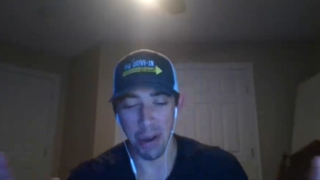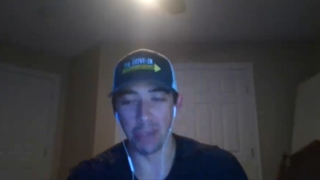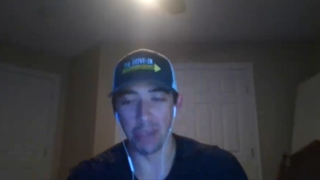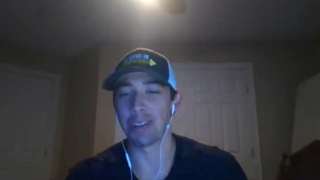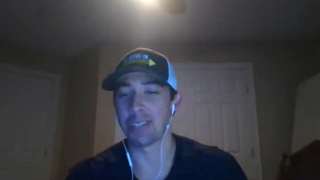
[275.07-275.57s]

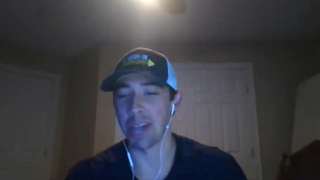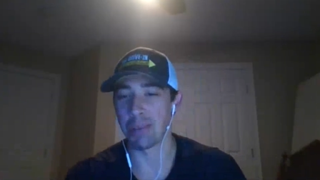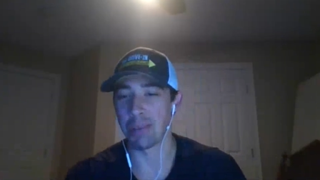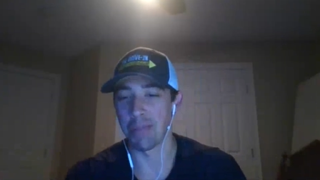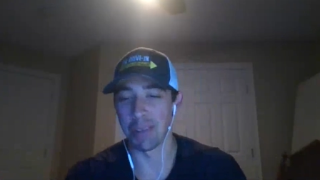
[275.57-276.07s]
a long Ricky. time
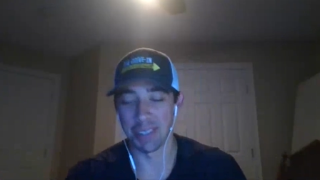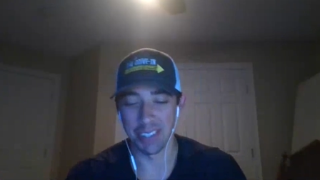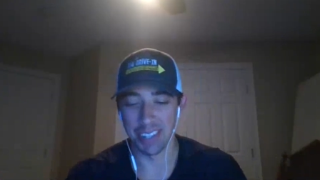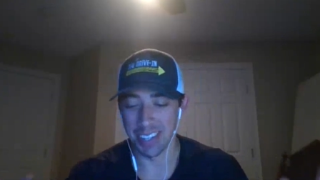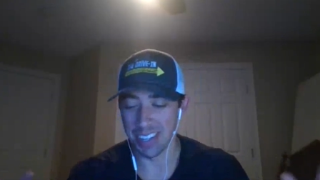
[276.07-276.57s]
coming.
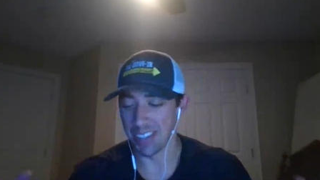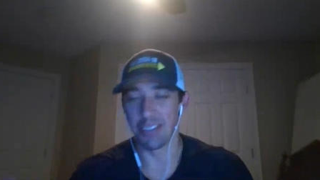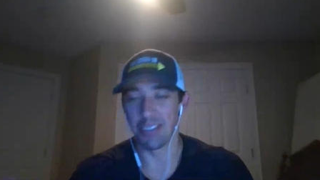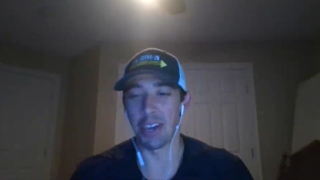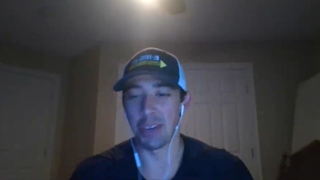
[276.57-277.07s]

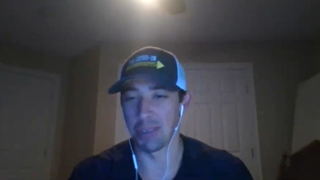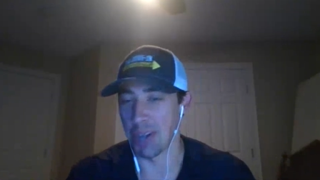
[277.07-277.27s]
Thank you for